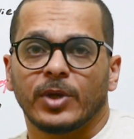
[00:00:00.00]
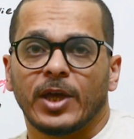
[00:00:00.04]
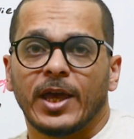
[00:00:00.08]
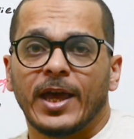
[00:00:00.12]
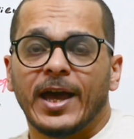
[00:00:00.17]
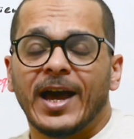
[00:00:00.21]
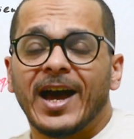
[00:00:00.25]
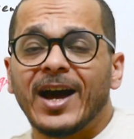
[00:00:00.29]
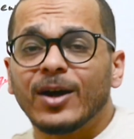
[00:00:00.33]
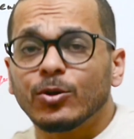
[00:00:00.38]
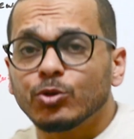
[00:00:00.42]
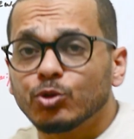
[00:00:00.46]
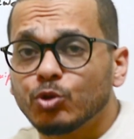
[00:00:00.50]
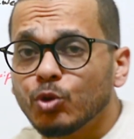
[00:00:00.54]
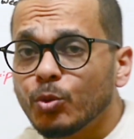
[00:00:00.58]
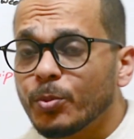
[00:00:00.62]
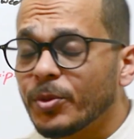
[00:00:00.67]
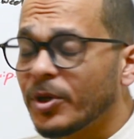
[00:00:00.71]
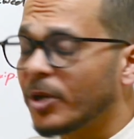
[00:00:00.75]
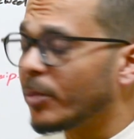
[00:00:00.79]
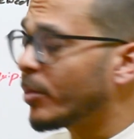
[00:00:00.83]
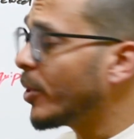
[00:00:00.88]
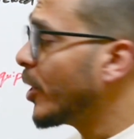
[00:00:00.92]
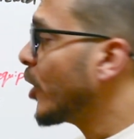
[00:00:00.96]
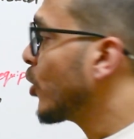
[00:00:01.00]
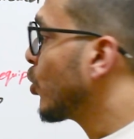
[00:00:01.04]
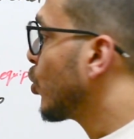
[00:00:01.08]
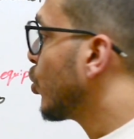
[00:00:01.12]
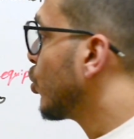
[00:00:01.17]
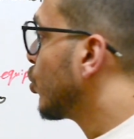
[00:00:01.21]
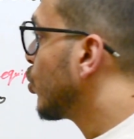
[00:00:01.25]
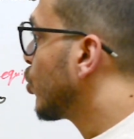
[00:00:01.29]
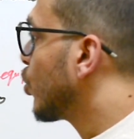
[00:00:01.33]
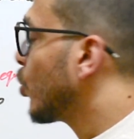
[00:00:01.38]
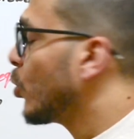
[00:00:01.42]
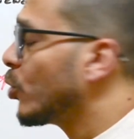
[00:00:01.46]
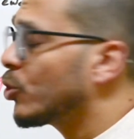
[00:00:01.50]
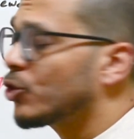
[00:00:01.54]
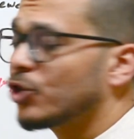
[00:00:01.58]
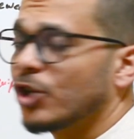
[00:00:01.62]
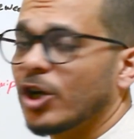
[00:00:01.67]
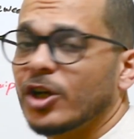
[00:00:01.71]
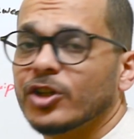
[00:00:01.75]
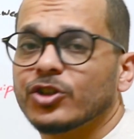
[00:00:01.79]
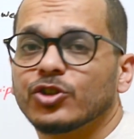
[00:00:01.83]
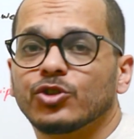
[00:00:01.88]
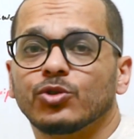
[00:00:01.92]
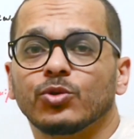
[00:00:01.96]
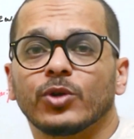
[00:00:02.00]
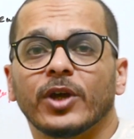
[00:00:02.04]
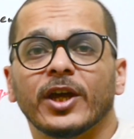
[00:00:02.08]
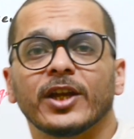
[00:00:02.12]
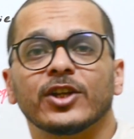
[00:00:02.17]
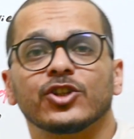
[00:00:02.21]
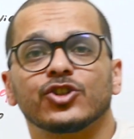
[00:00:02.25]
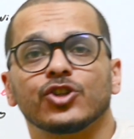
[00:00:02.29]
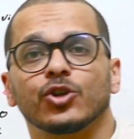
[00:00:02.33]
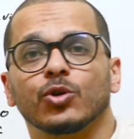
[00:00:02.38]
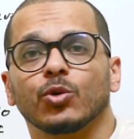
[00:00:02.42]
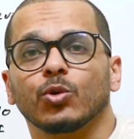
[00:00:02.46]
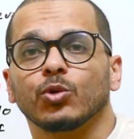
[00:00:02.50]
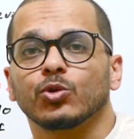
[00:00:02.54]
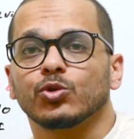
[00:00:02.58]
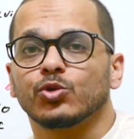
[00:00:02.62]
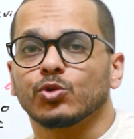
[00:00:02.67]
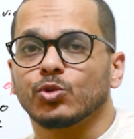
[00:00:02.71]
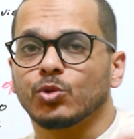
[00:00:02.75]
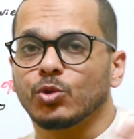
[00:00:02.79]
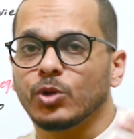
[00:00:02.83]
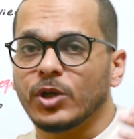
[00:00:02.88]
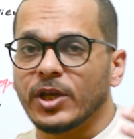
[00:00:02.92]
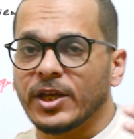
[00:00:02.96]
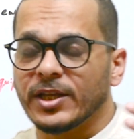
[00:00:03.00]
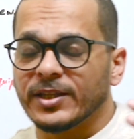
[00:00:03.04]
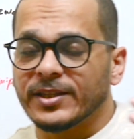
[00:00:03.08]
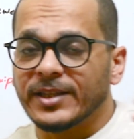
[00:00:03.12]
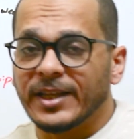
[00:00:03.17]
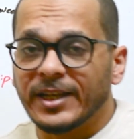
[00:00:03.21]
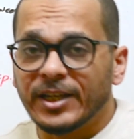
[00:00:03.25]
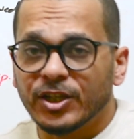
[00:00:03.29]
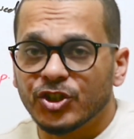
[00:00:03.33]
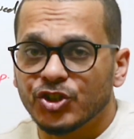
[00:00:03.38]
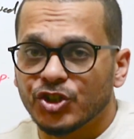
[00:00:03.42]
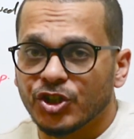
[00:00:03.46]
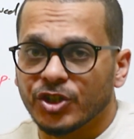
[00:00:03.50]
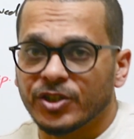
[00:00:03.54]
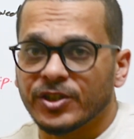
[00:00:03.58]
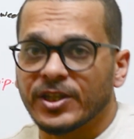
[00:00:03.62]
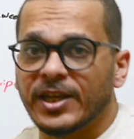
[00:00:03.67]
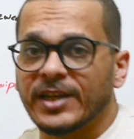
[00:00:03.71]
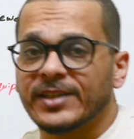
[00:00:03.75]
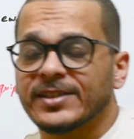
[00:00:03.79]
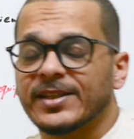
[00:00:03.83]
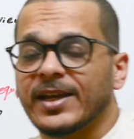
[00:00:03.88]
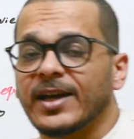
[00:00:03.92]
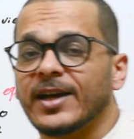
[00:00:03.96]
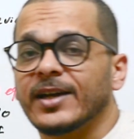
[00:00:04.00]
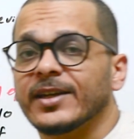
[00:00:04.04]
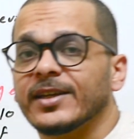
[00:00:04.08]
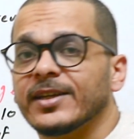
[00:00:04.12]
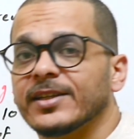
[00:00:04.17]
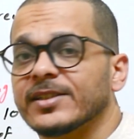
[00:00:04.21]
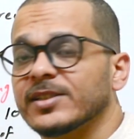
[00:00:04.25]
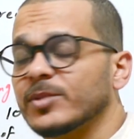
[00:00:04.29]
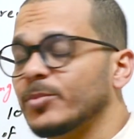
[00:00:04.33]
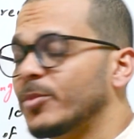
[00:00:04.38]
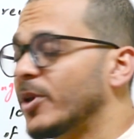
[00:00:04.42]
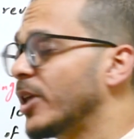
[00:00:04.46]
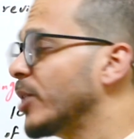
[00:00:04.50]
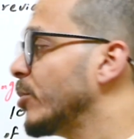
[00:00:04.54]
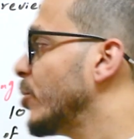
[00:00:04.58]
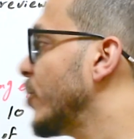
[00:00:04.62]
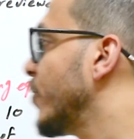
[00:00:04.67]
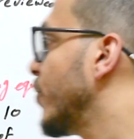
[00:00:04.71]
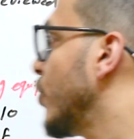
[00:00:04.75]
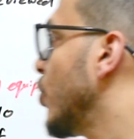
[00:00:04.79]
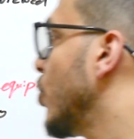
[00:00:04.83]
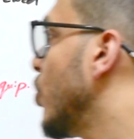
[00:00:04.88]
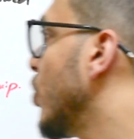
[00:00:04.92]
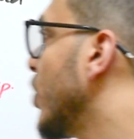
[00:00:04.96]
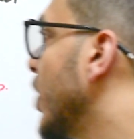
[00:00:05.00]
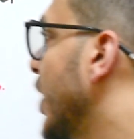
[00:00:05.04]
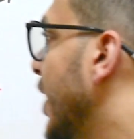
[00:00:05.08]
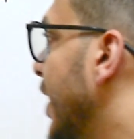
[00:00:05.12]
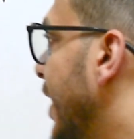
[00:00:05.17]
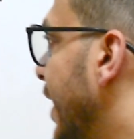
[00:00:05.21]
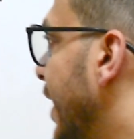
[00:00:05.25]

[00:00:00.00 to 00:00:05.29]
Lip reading: How to prepare control chart, you can check also the lecture that I explained before